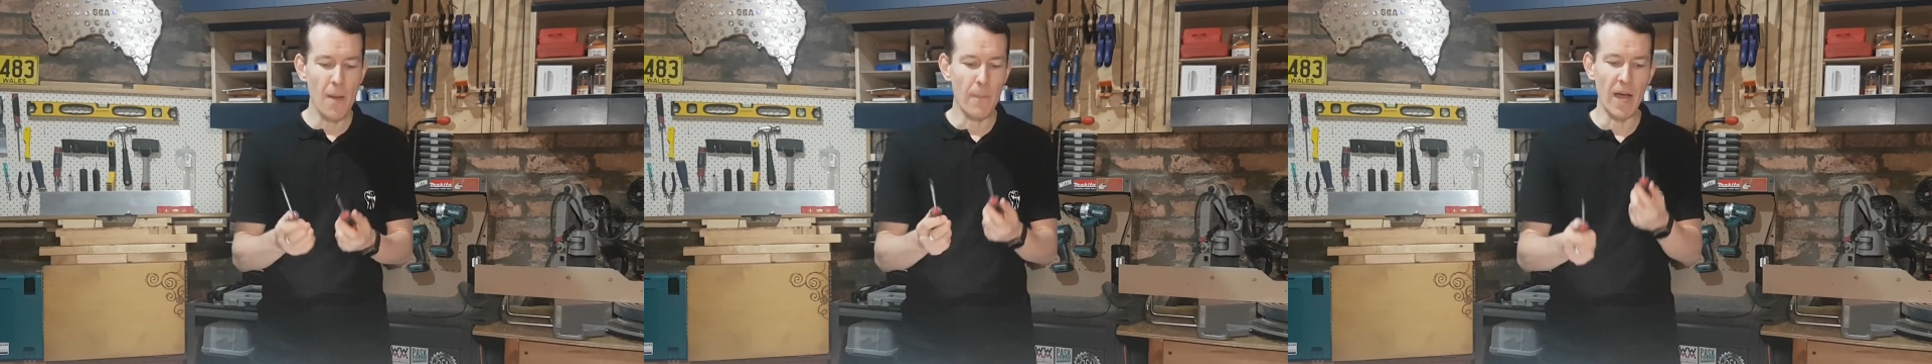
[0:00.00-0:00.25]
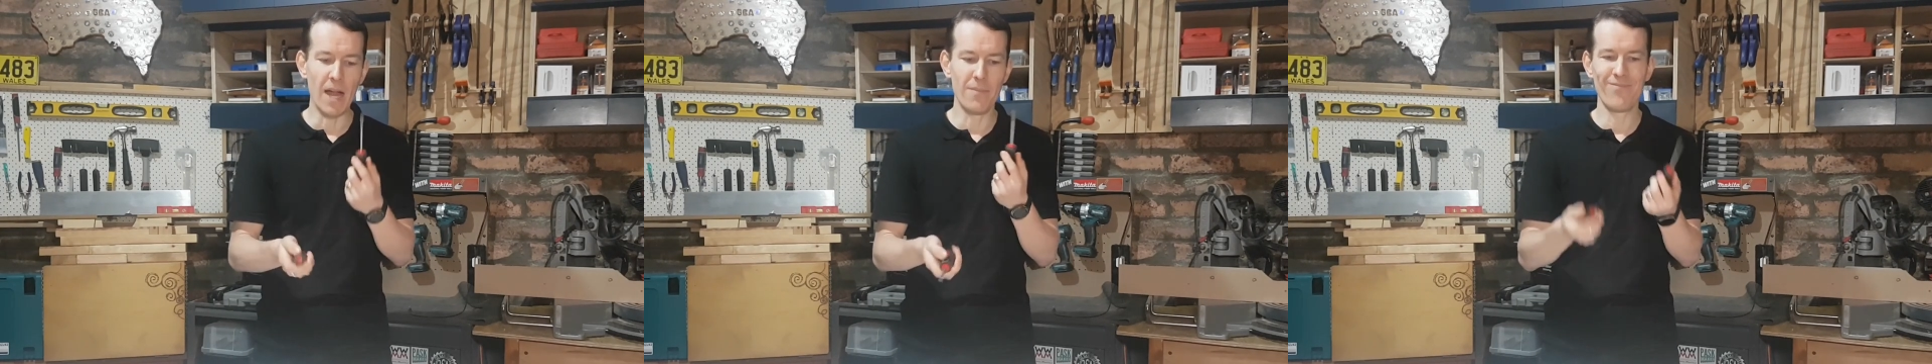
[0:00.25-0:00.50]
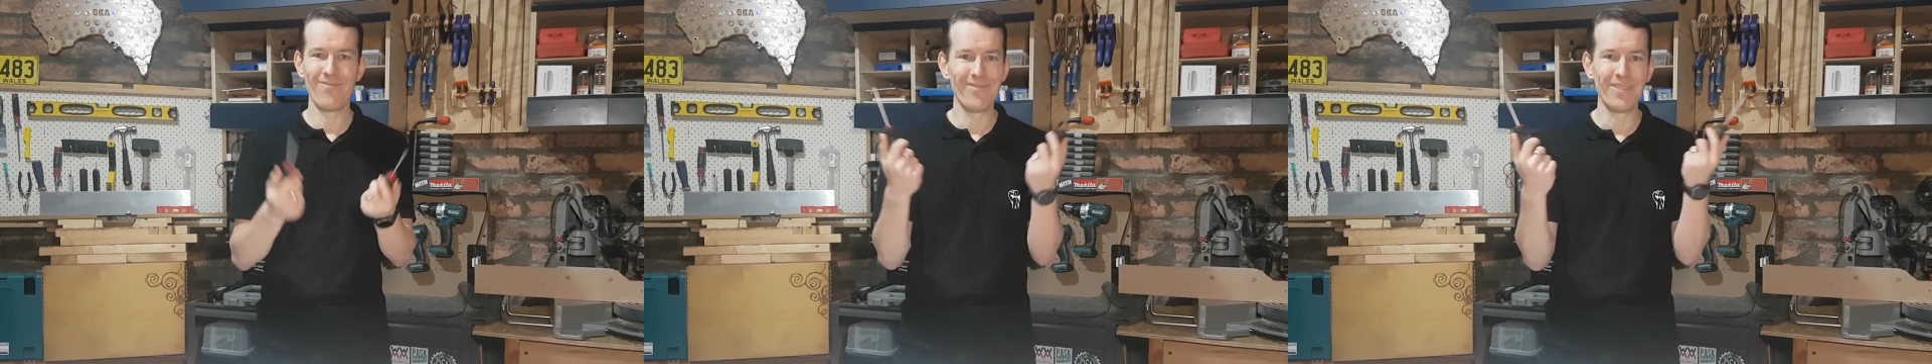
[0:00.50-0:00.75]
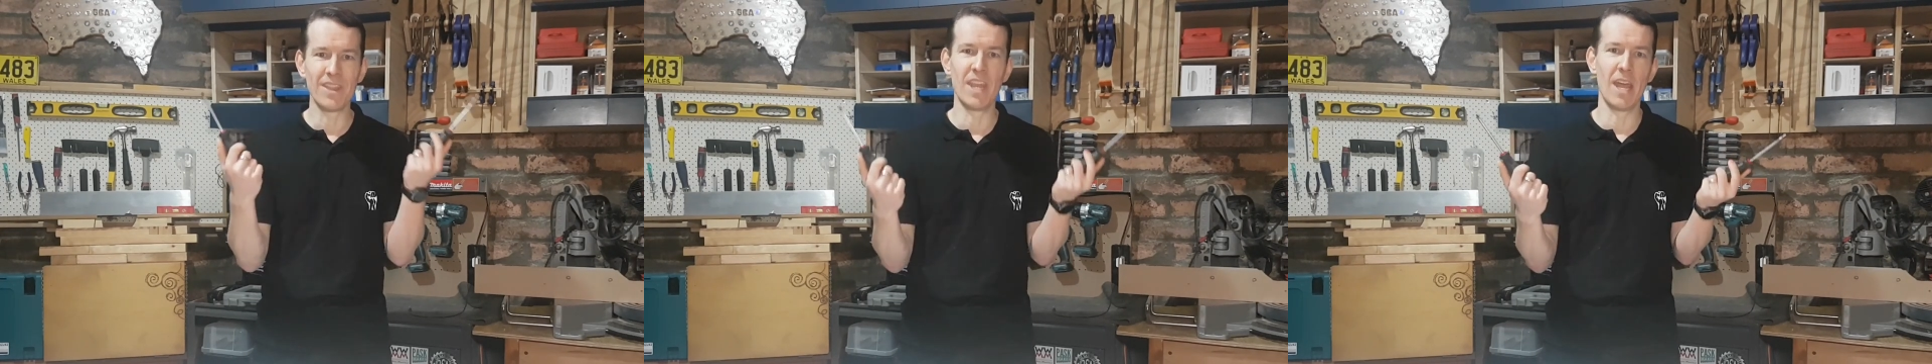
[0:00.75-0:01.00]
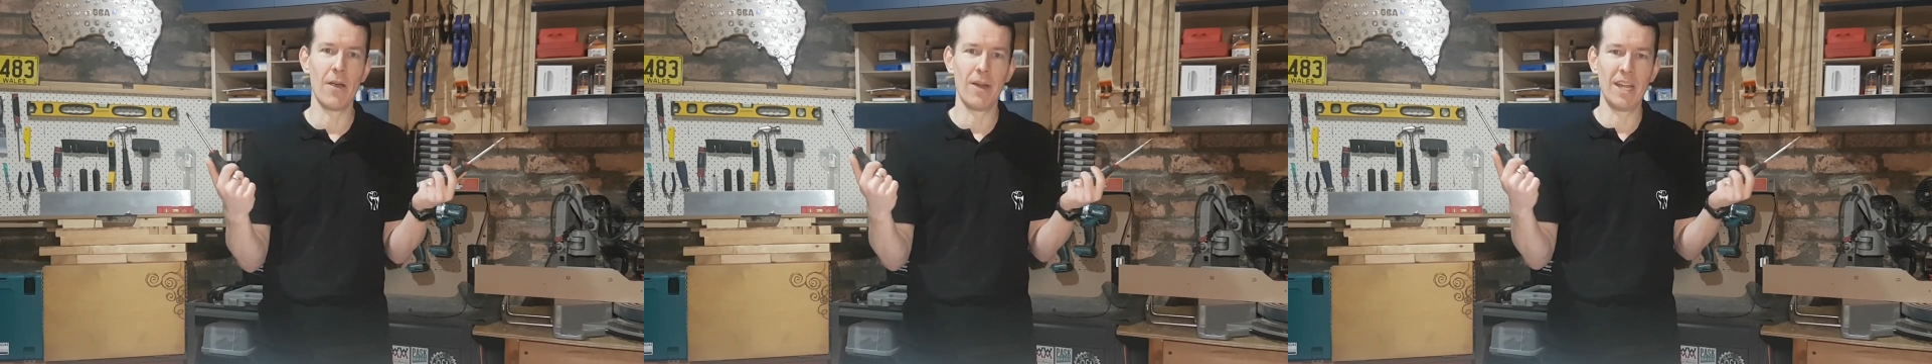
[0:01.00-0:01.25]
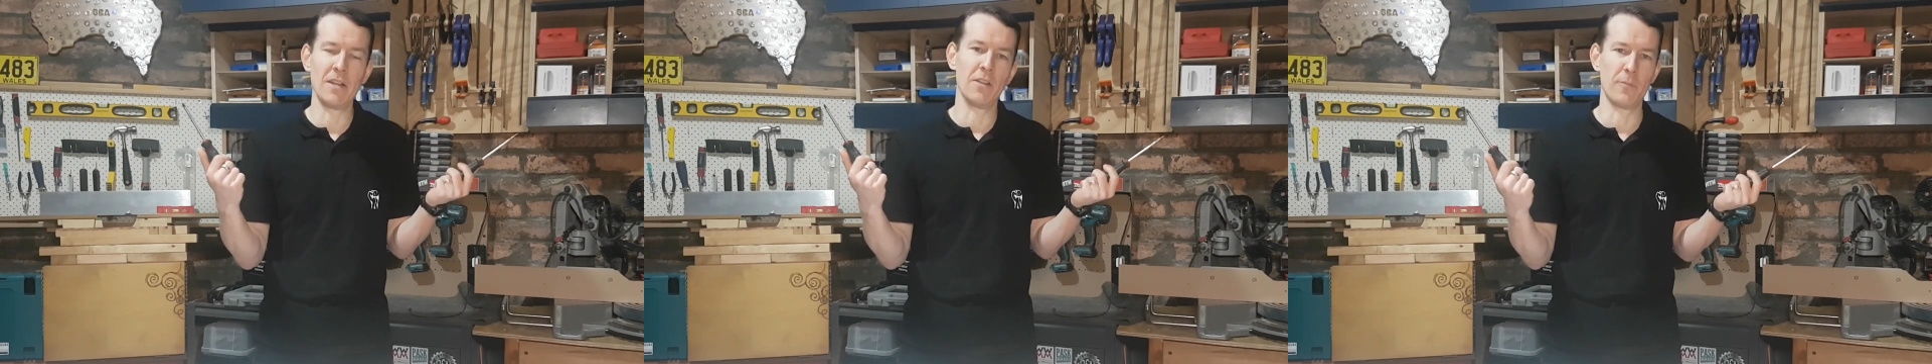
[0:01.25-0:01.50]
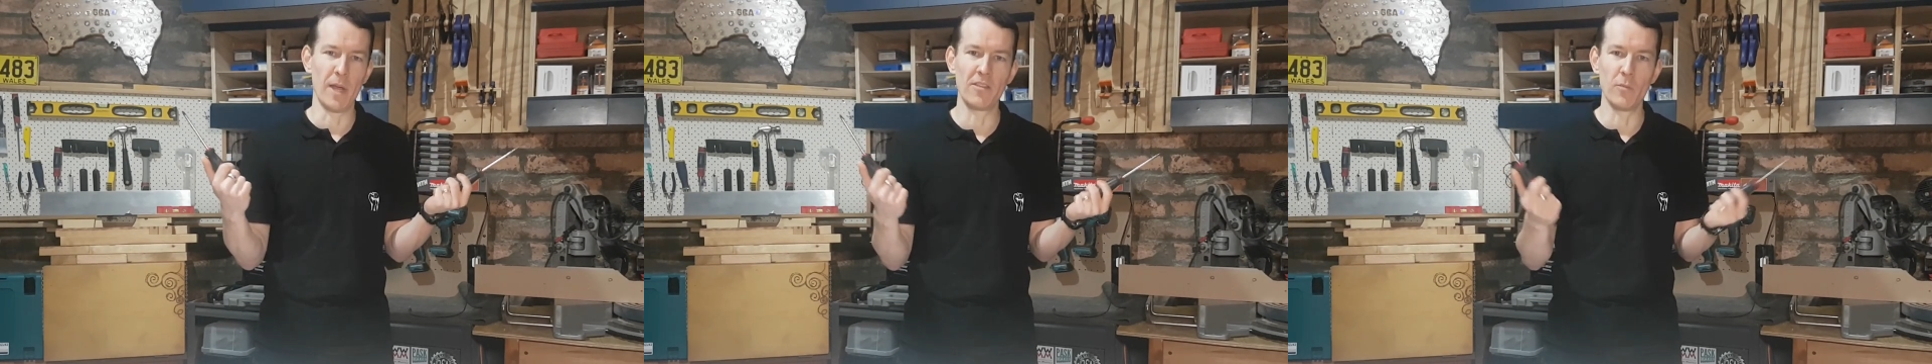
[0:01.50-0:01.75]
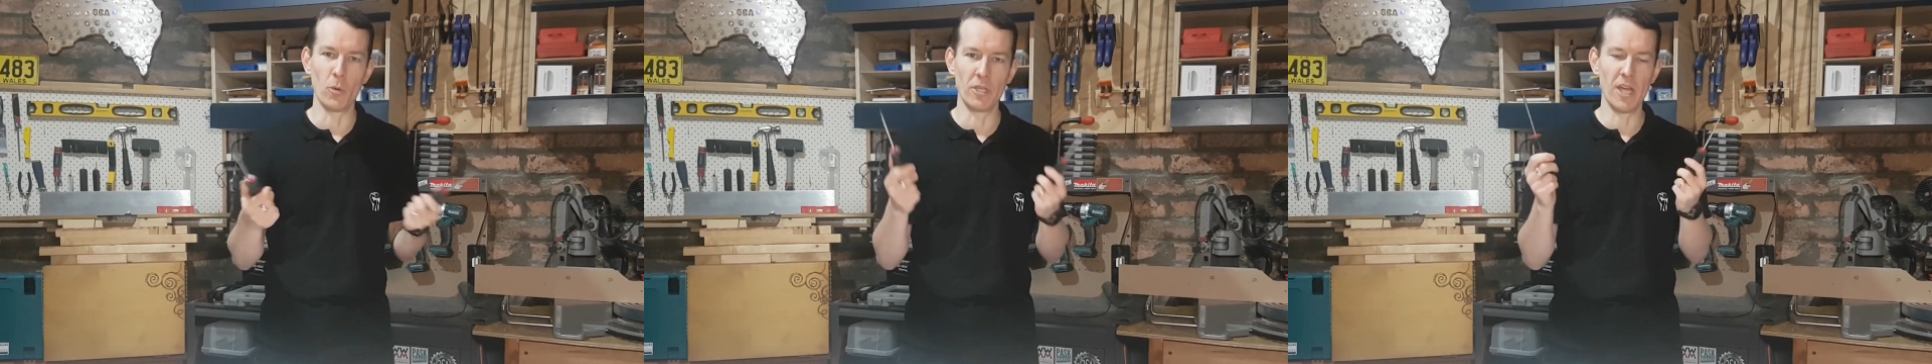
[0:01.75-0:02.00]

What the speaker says: but they're indispensable.